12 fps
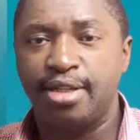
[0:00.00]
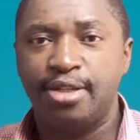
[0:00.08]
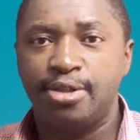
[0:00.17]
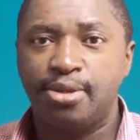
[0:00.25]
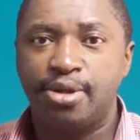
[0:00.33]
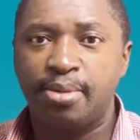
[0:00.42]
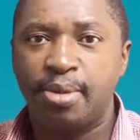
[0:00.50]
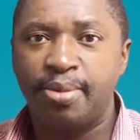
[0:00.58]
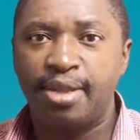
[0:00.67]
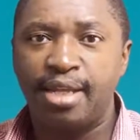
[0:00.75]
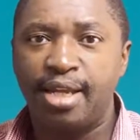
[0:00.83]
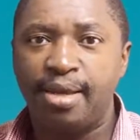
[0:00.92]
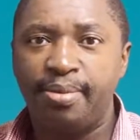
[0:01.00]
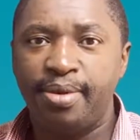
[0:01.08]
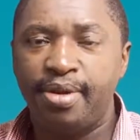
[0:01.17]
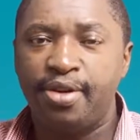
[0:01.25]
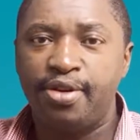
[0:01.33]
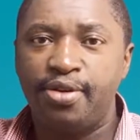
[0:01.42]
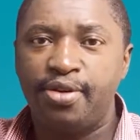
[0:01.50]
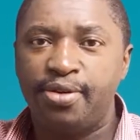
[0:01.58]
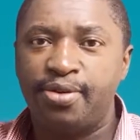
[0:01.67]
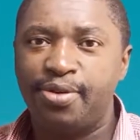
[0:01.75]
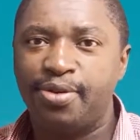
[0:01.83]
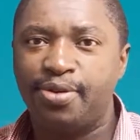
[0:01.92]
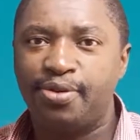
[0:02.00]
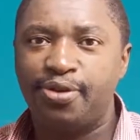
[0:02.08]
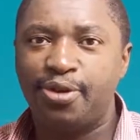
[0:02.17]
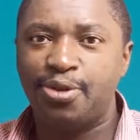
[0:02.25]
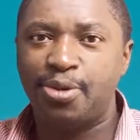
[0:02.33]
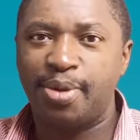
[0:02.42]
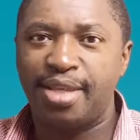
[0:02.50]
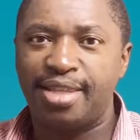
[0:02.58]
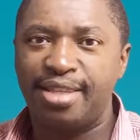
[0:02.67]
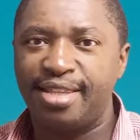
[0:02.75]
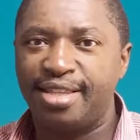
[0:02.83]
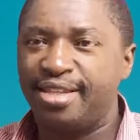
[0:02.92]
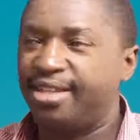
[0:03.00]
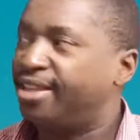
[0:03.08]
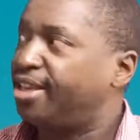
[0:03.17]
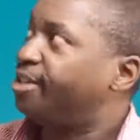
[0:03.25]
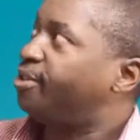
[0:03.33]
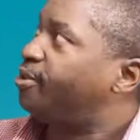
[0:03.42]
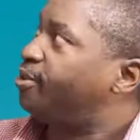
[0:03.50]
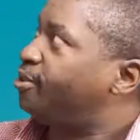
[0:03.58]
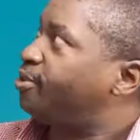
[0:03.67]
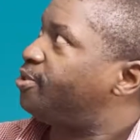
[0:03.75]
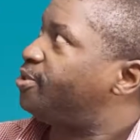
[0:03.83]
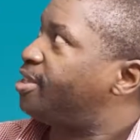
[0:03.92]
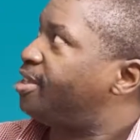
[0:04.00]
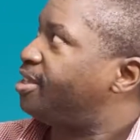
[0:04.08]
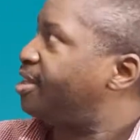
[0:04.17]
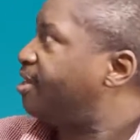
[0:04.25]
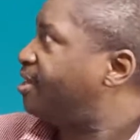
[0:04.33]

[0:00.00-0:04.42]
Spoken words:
So remember the name, Photomath. There, you see it there?